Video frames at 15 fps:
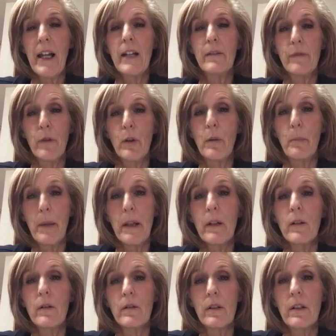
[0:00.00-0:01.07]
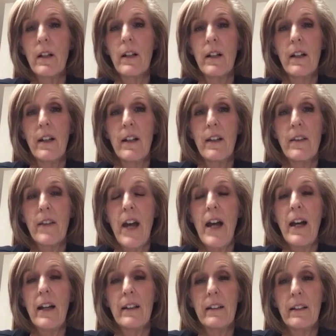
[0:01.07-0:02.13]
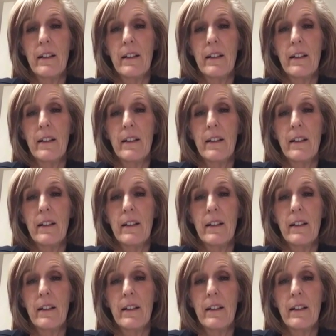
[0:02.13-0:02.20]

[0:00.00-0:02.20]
handful of pills that,